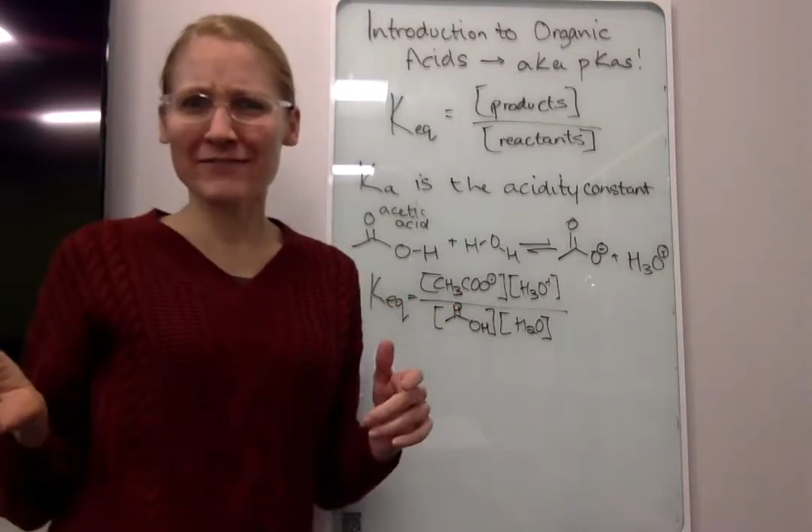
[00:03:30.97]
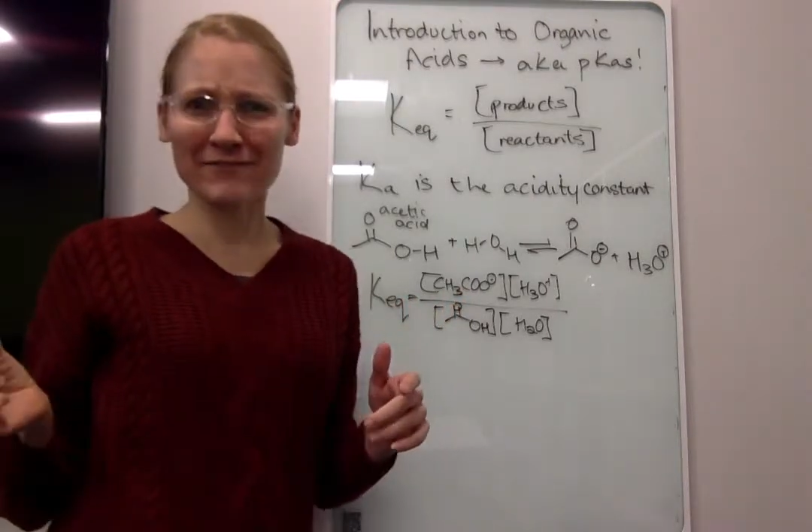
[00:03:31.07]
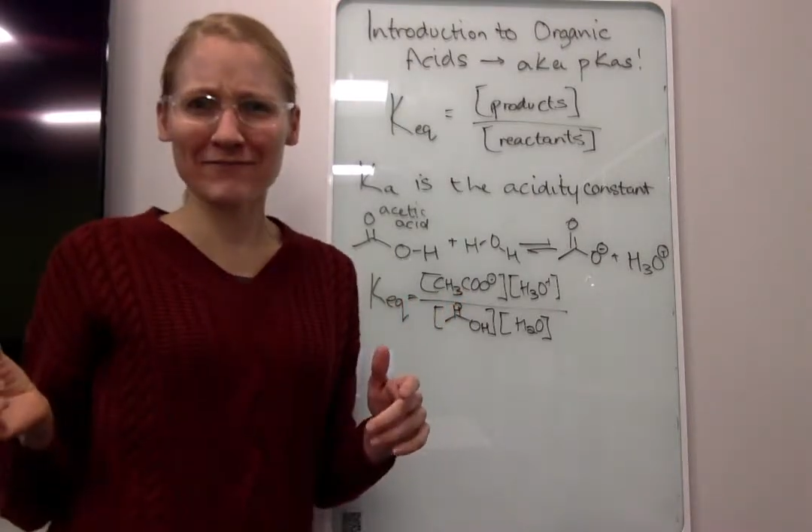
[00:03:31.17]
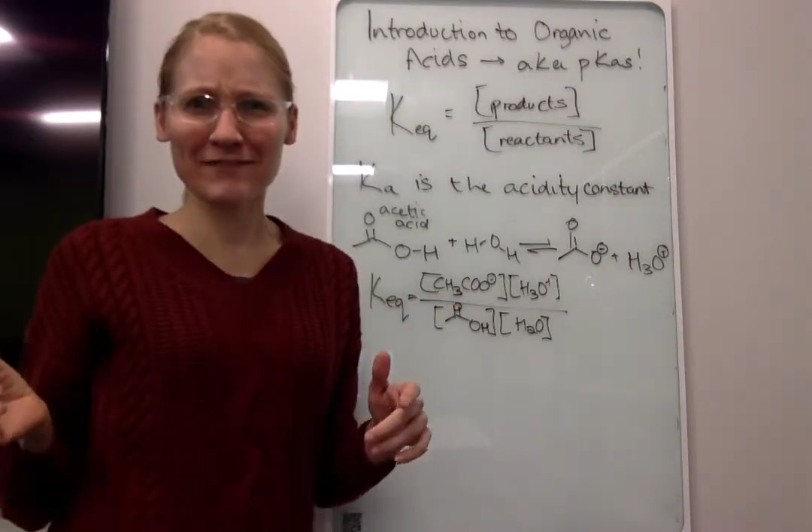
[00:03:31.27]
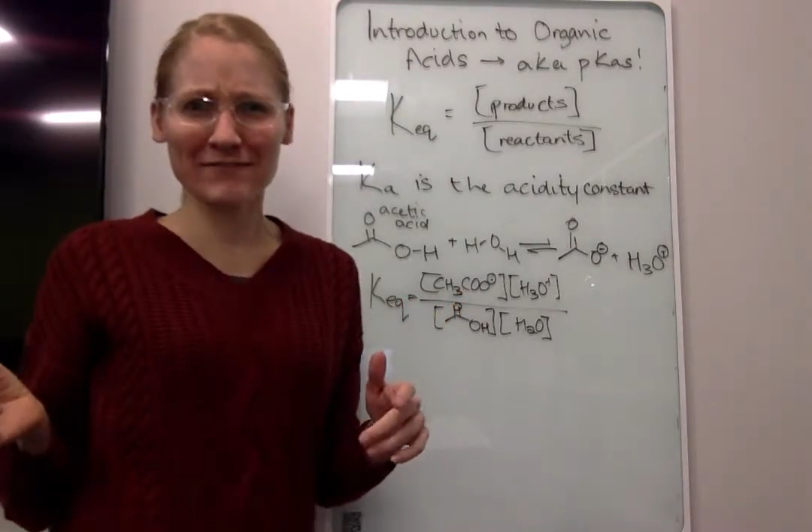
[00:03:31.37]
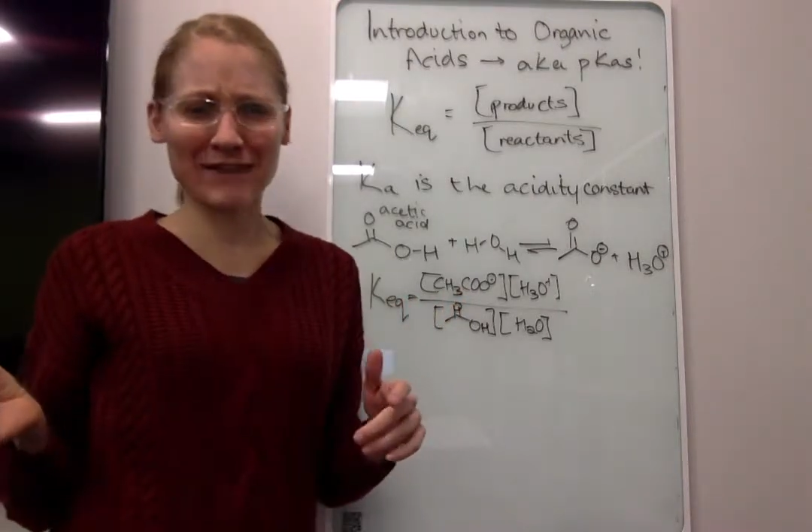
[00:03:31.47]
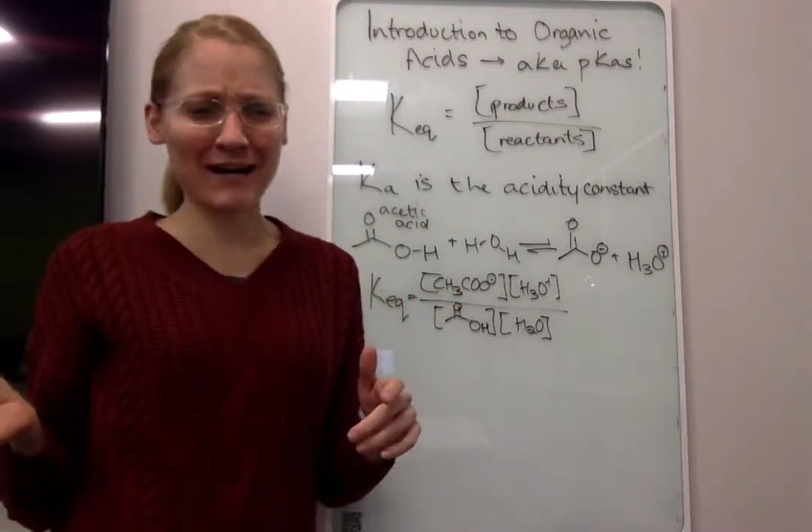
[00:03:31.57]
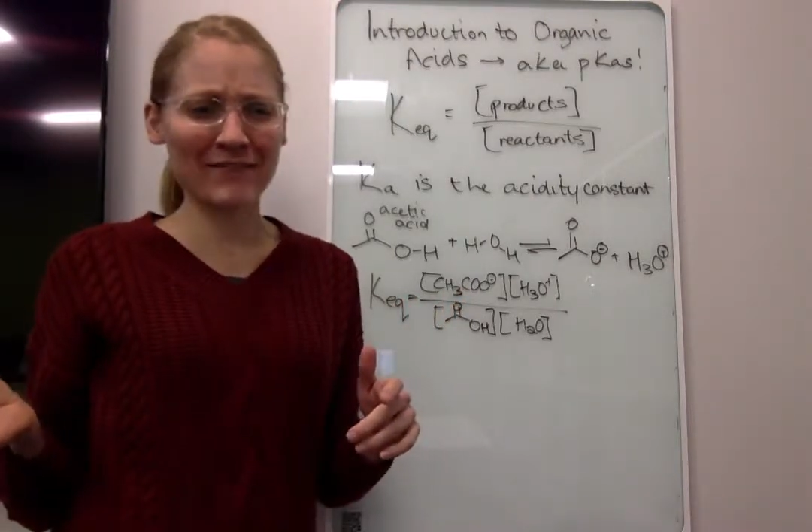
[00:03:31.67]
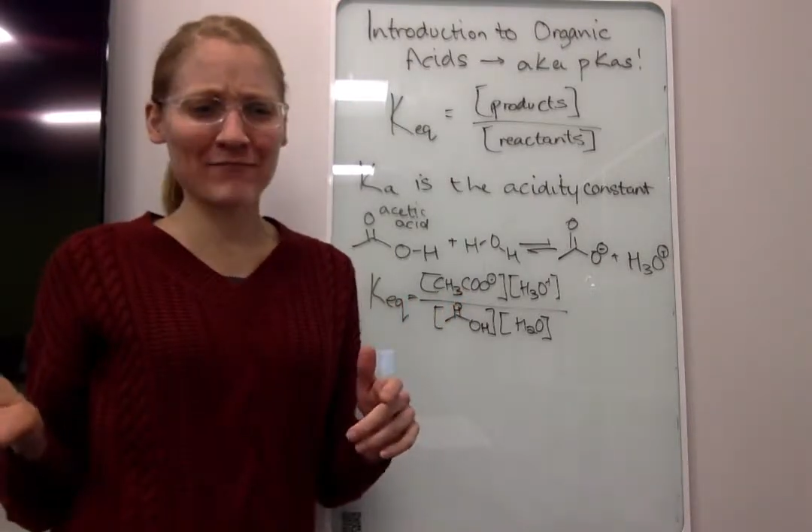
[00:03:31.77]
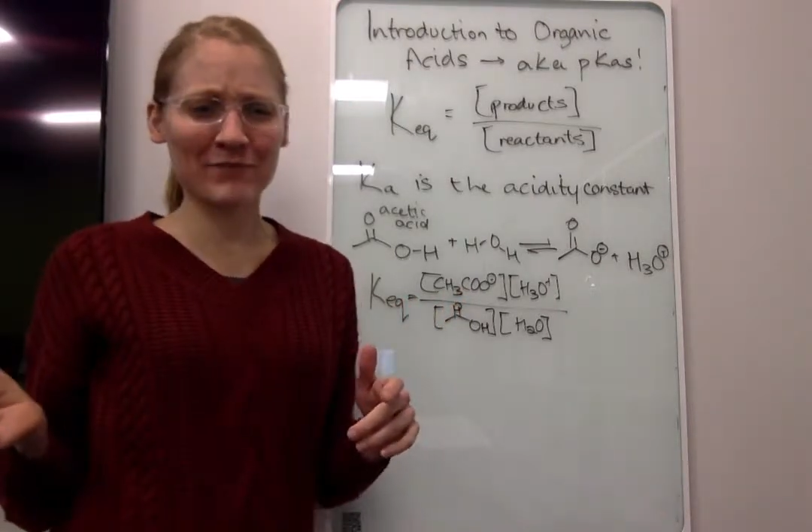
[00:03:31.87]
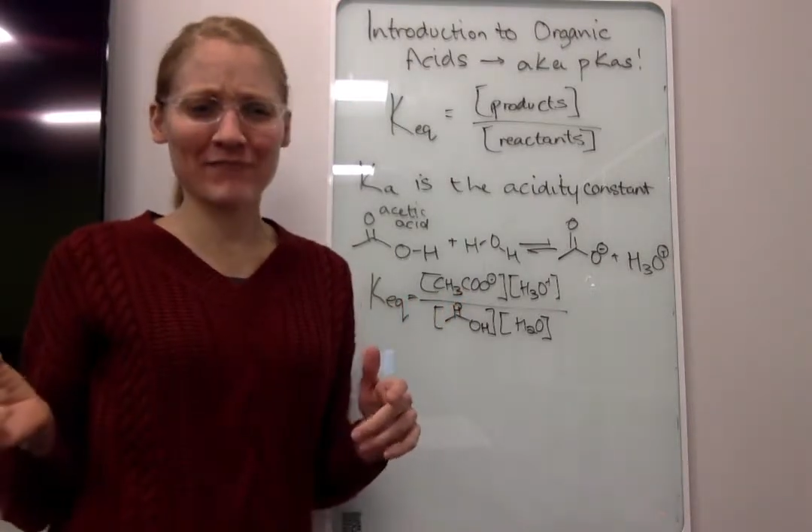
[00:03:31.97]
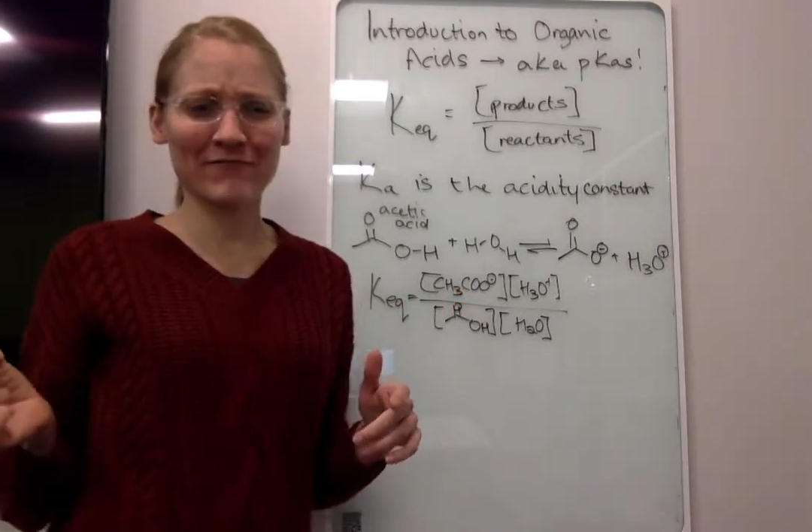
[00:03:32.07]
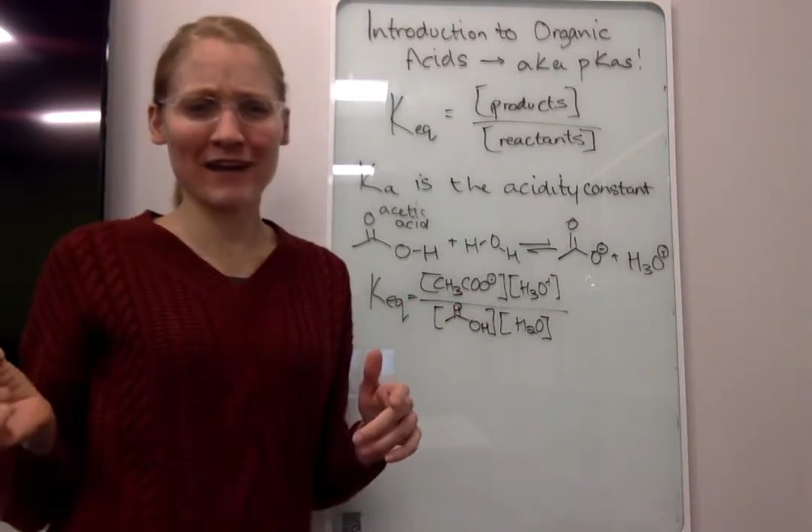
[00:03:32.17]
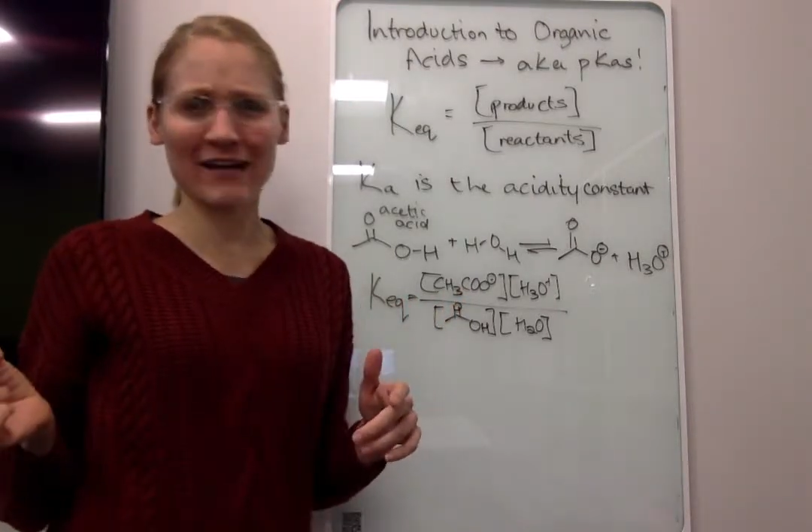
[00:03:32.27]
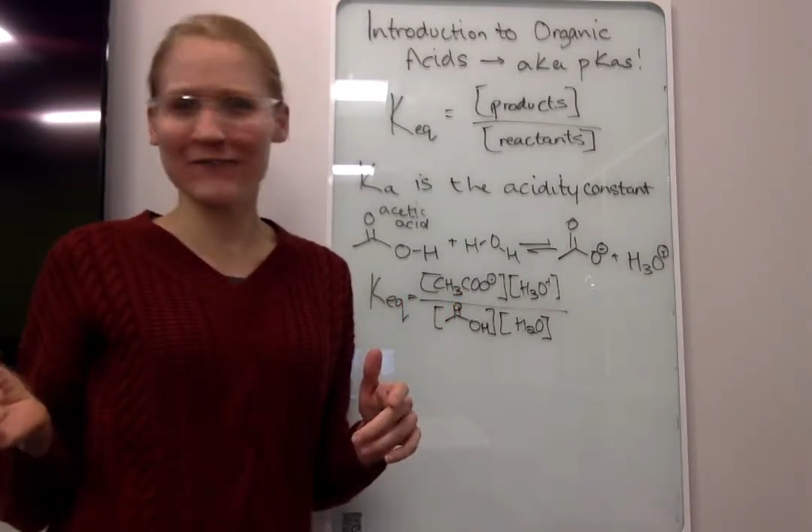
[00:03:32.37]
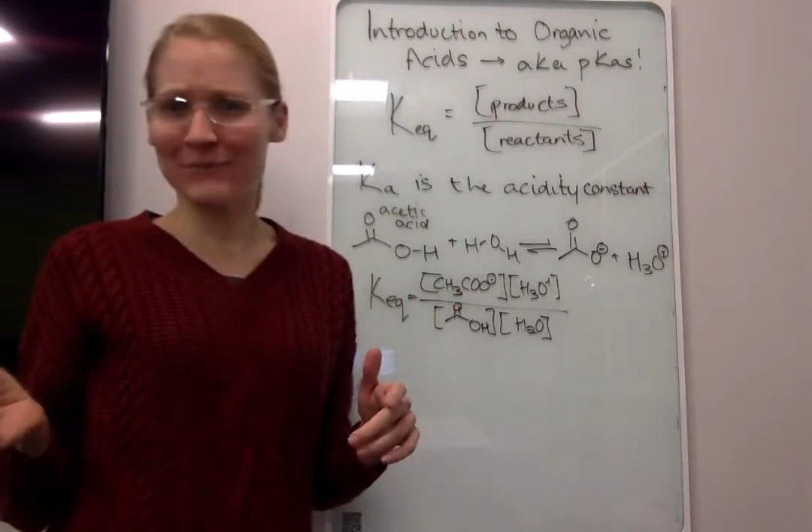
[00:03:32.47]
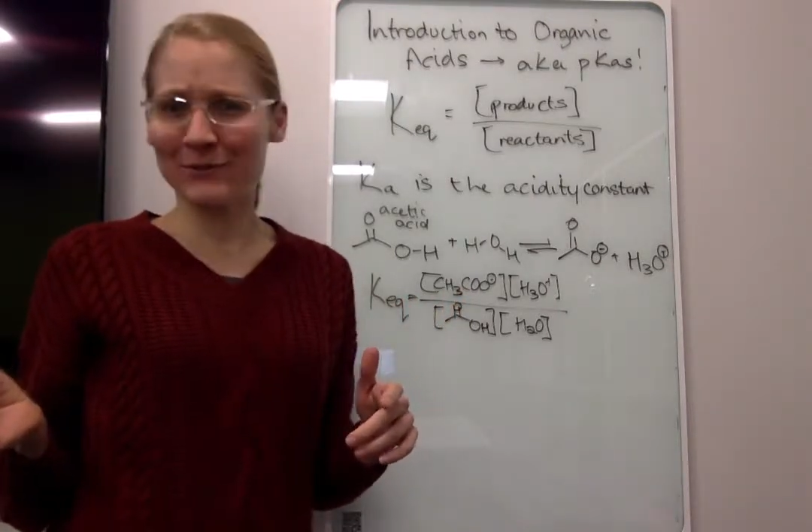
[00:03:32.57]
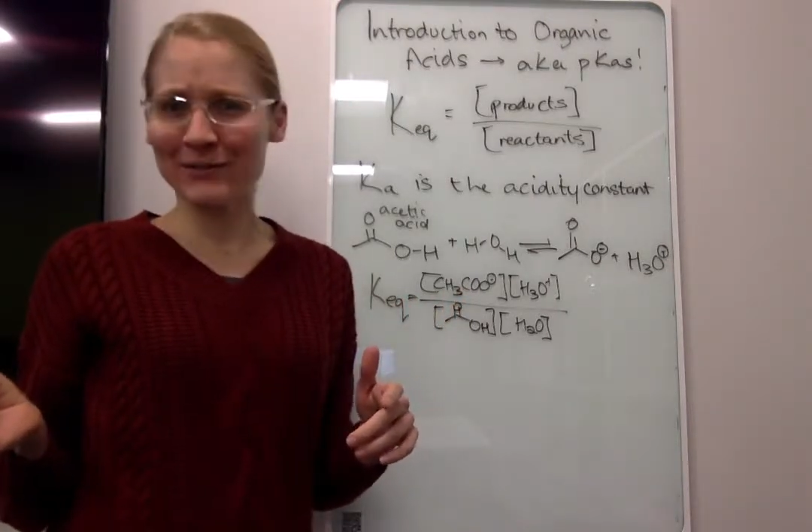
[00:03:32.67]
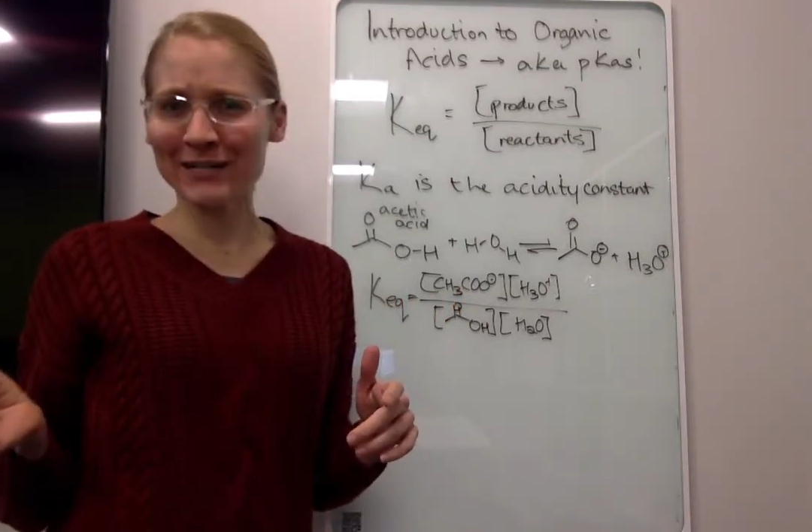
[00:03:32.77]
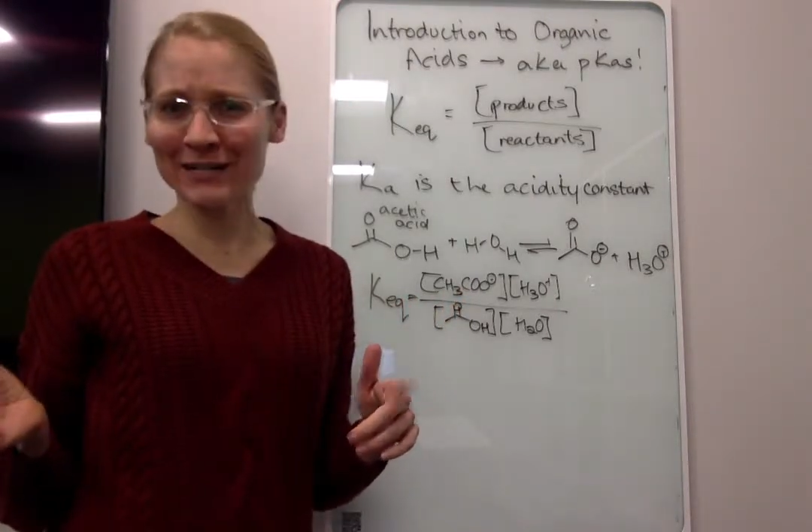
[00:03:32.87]
55.5
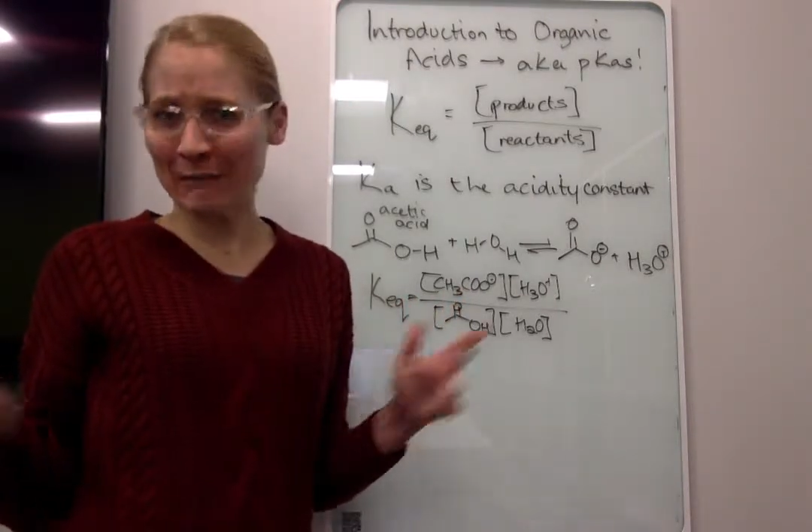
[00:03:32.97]
molar.